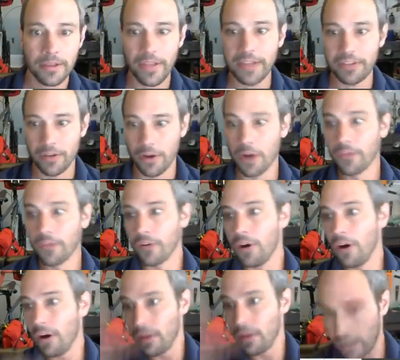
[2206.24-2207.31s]
So that's an
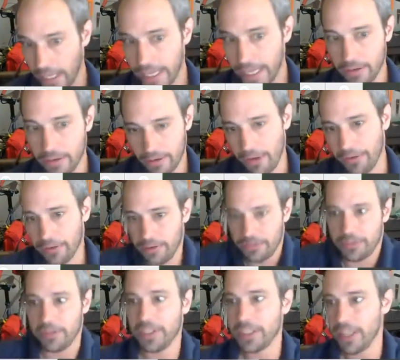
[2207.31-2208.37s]
overall layout. All those little
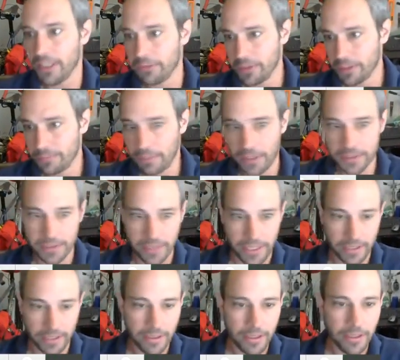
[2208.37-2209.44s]
screenshots were just parts of
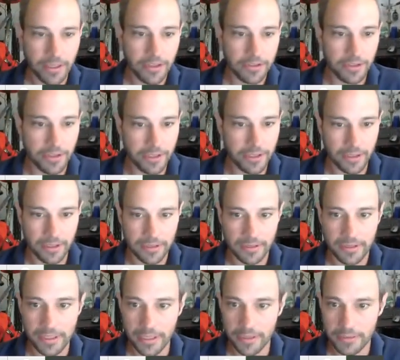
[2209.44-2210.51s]
that. So
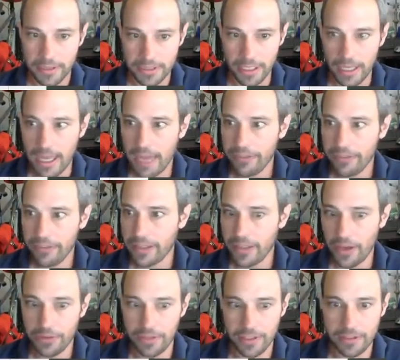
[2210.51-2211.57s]
there's a lot that
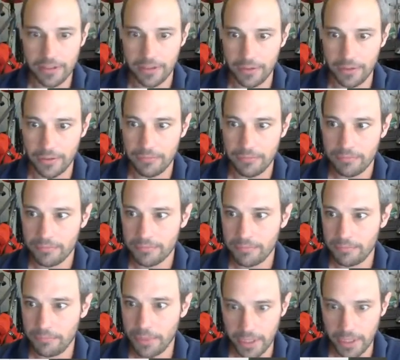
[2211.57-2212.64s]
goes into
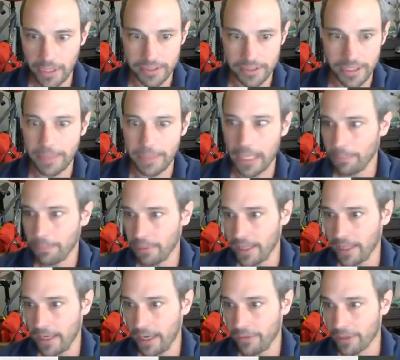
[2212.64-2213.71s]
putting a steam power
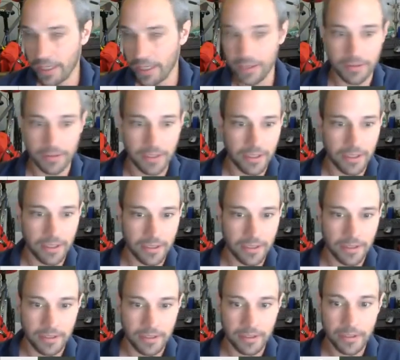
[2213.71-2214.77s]
plant on the ground.
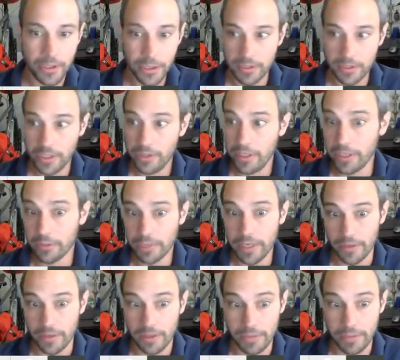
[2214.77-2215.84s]
Usually you need a
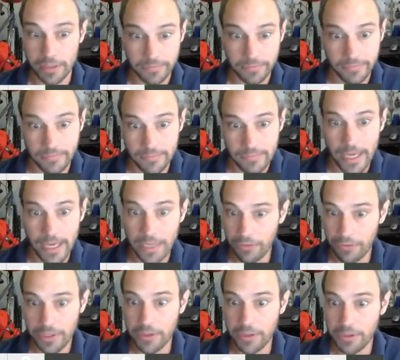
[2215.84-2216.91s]
river. I mean, I
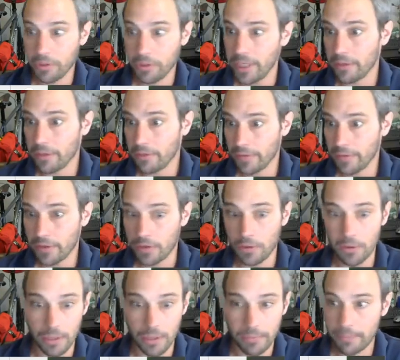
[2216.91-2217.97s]
don't think you can do it without a river
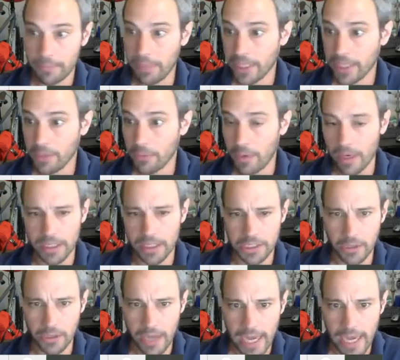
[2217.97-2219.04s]
or a big body of water,
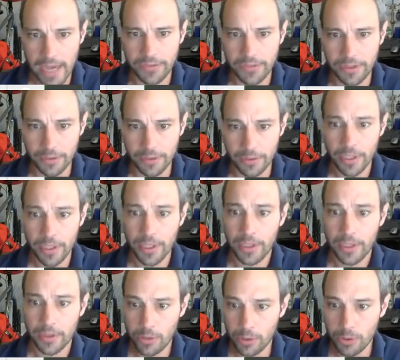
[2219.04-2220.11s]
because you have to
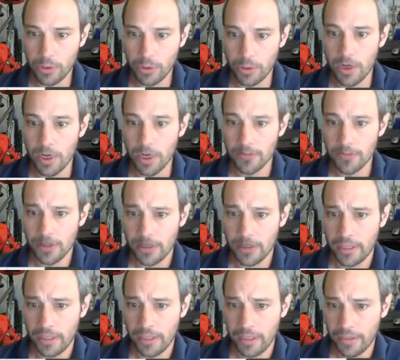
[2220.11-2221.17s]
cool off
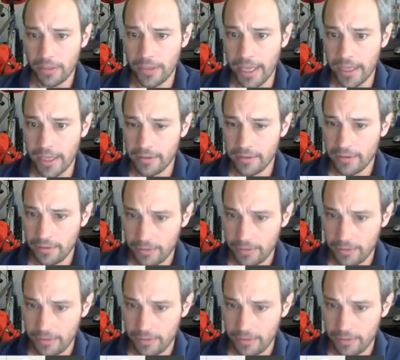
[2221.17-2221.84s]
that